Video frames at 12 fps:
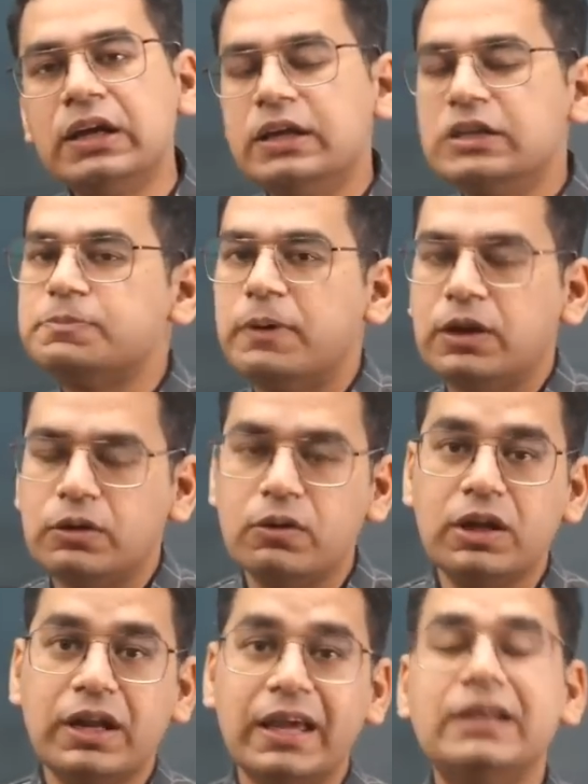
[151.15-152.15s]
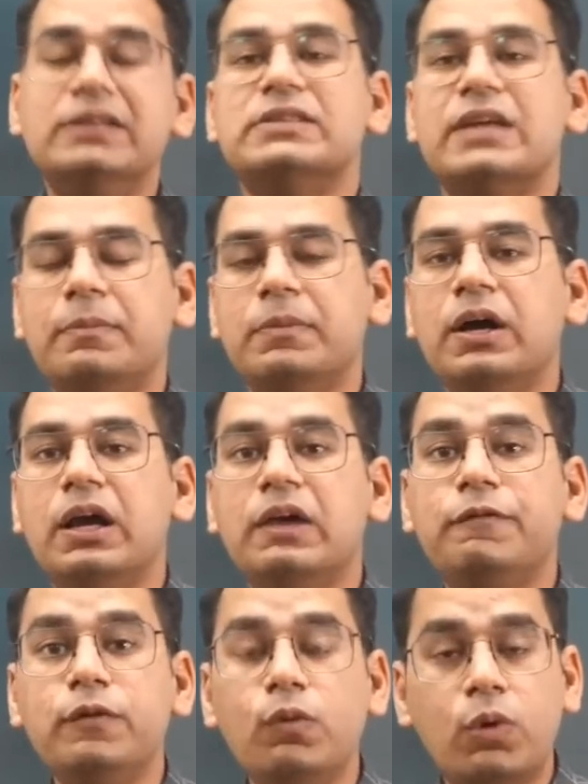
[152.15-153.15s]
is particular exam ka
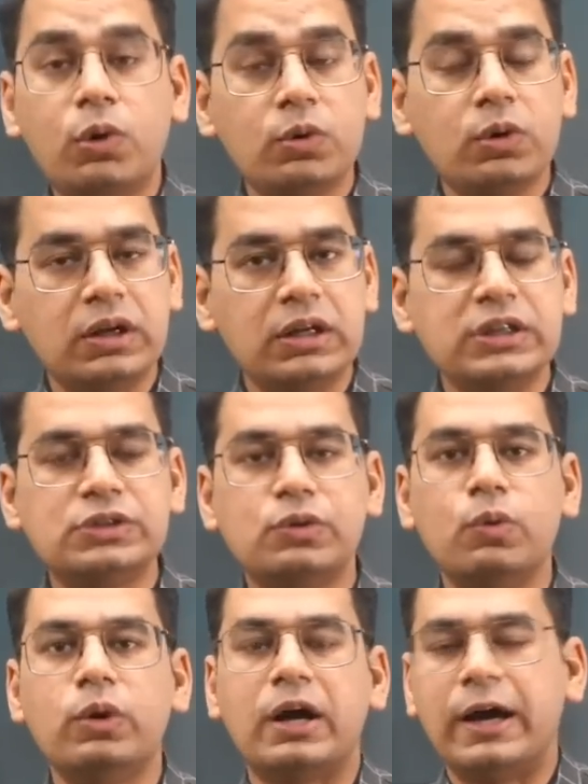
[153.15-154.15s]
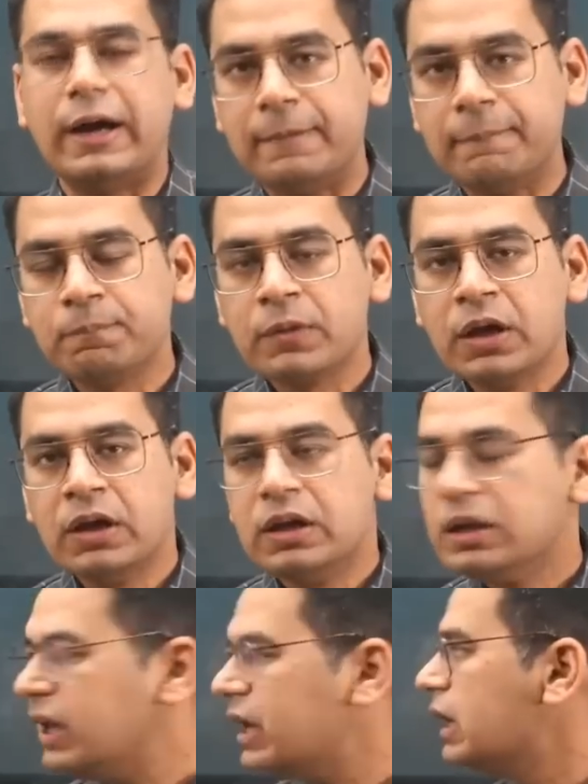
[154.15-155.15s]
if you want to really score high.
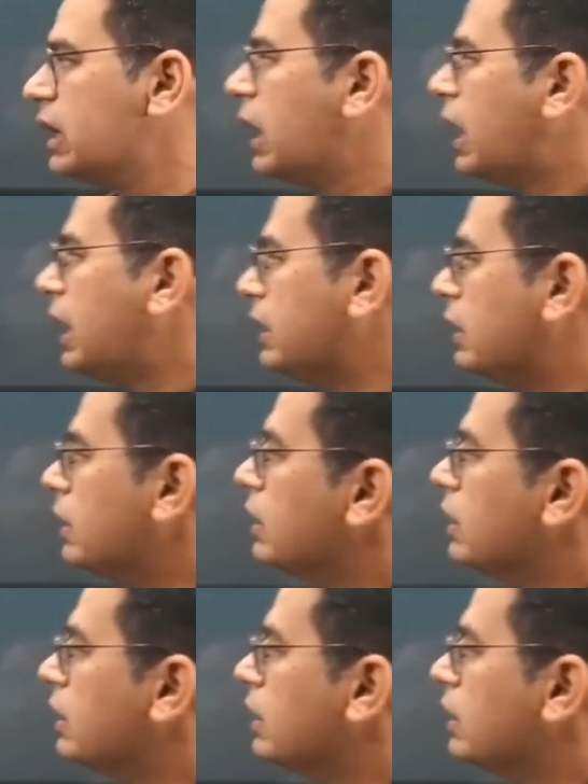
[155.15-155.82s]
Theek hai? Aaiye.